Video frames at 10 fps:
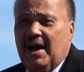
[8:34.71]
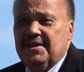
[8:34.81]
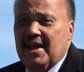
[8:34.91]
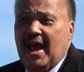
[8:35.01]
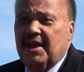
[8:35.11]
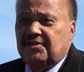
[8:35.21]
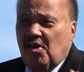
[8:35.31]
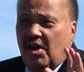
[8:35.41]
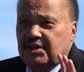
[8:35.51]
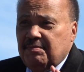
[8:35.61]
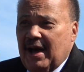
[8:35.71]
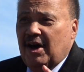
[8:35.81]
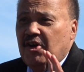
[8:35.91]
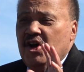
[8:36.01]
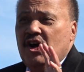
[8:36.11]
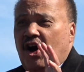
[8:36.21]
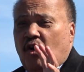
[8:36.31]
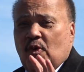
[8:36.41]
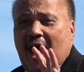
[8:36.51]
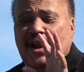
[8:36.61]
My dad talked about
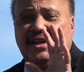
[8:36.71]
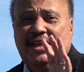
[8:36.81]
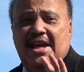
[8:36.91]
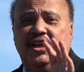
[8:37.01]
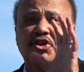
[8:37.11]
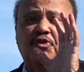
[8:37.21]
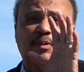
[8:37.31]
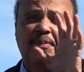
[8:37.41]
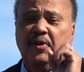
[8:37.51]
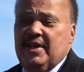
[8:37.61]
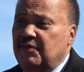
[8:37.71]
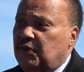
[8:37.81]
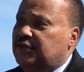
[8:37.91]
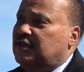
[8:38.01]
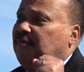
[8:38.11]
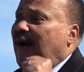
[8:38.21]
eradicating triple evils of